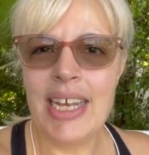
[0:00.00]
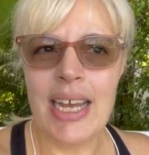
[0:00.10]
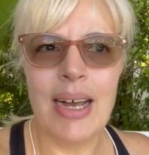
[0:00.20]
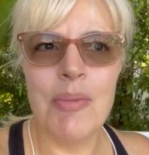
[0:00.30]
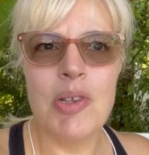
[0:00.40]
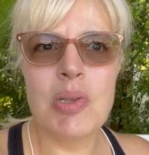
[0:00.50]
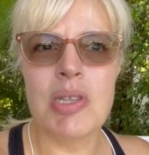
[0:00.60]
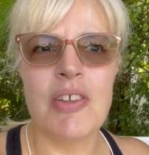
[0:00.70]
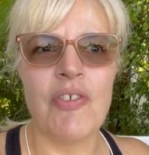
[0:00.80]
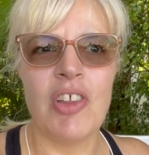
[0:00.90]
It was supposed
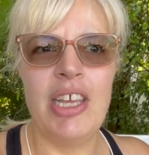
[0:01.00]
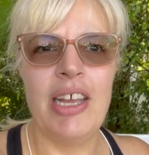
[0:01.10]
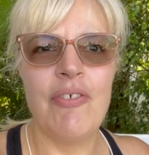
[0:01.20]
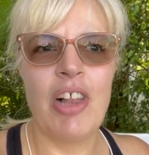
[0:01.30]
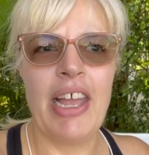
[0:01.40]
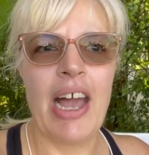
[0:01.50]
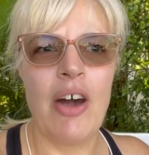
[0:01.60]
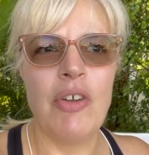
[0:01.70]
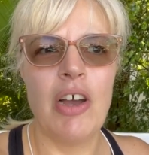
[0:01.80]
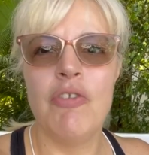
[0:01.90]
to fly
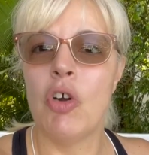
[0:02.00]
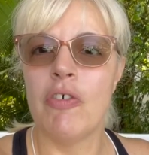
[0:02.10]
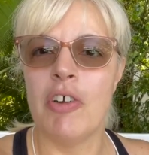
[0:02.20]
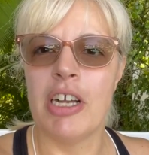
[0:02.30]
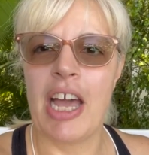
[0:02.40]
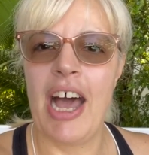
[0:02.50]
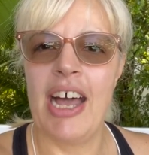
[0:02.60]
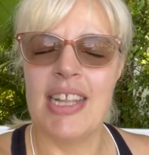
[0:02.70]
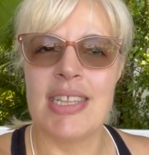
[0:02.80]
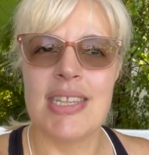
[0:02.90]
out of Norfolk
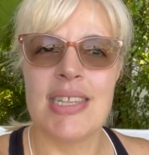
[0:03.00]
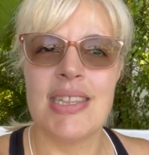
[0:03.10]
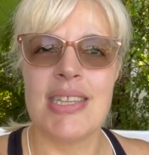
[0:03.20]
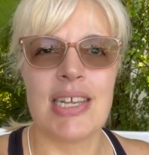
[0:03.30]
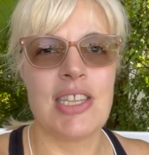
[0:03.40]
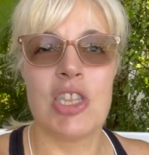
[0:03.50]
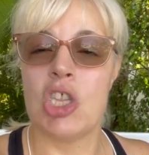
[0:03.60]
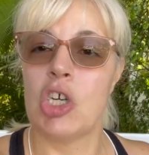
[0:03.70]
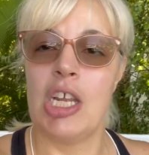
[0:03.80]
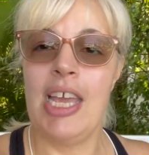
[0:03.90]
at
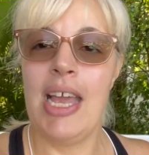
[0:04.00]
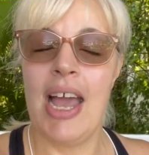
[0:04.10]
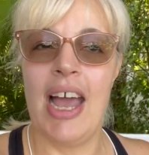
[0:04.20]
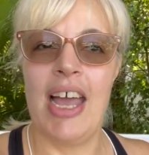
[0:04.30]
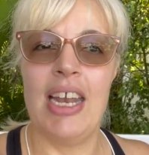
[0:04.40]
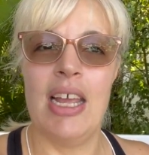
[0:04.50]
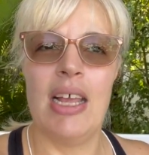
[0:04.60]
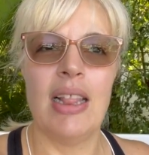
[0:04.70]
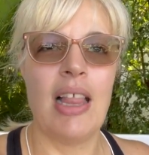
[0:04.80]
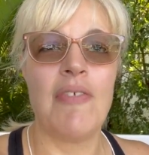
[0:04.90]
6:30 and
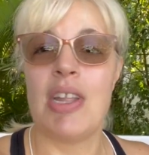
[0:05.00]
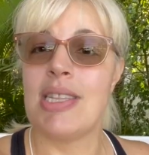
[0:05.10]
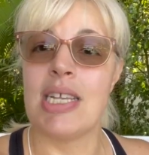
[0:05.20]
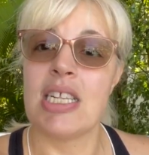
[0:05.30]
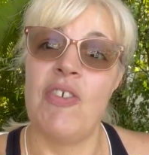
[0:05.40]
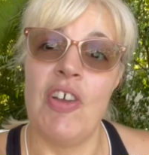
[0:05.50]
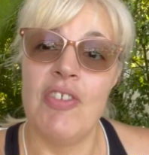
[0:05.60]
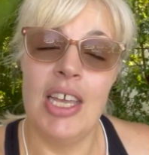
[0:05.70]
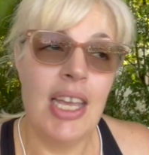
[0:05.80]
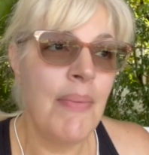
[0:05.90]
it left at
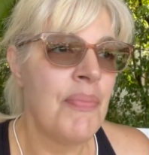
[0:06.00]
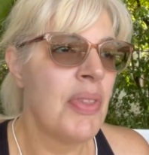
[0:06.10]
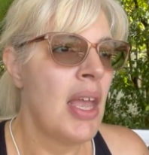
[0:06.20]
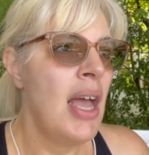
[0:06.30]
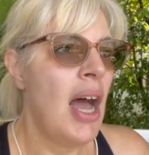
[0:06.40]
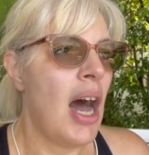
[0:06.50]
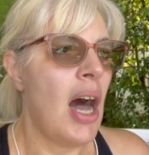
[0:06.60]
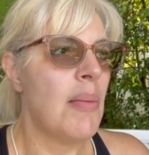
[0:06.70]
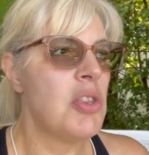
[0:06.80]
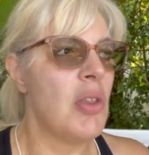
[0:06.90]
6:50.
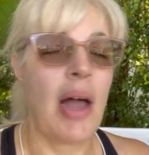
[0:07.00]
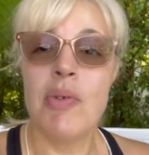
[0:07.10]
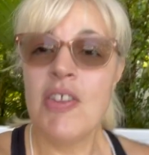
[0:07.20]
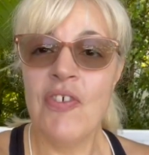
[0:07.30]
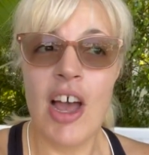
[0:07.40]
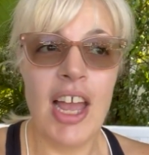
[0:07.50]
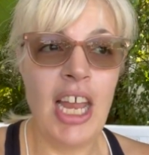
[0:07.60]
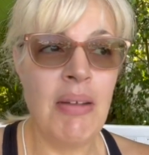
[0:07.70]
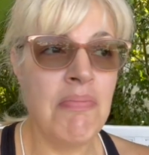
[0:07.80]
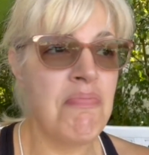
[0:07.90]
So that was
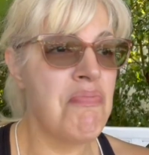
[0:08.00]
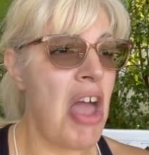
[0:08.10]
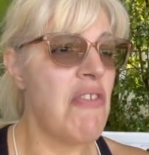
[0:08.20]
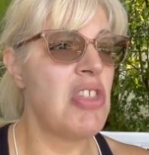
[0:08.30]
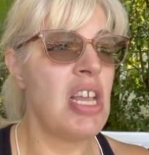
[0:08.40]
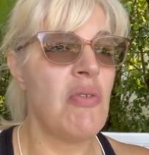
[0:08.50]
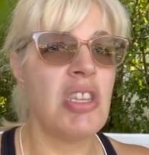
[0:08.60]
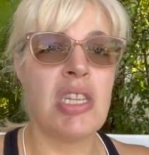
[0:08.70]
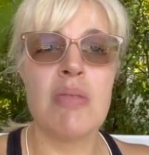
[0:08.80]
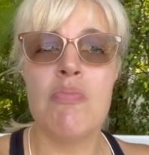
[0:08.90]
fine. Everything was
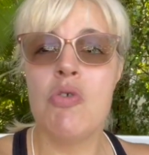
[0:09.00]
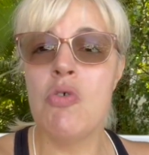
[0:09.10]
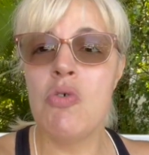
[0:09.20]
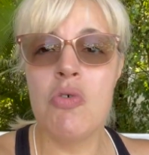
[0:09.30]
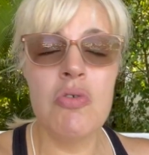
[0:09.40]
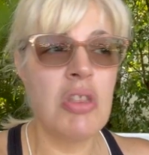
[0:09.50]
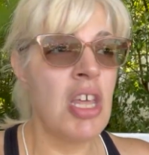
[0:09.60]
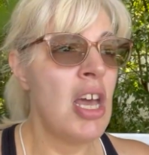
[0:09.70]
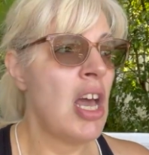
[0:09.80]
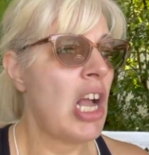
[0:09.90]
smooth,
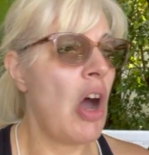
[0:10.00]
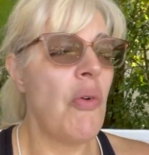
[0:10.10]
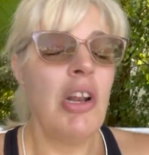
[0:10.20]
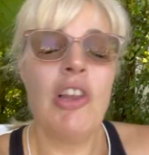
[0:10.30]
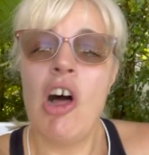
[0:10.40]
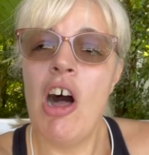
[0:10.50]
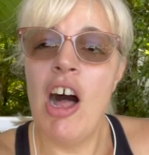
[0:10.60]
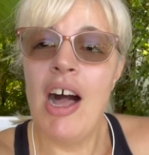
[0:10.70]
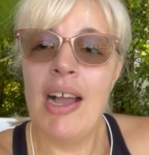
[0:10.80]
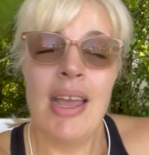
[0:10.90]
going
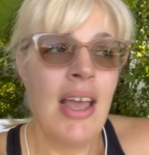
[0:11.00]
along.